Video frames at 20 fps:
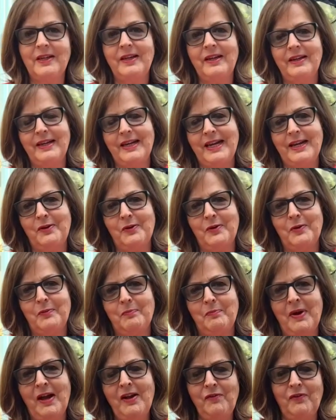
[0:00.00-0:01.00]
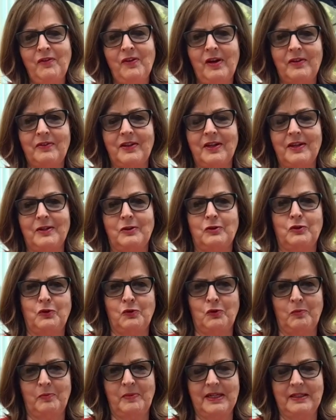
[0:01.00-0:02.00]
Now, my father taught
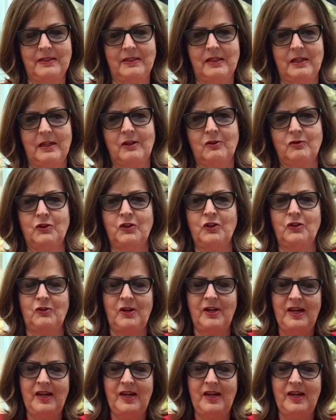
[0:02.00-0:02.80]
me as a girl to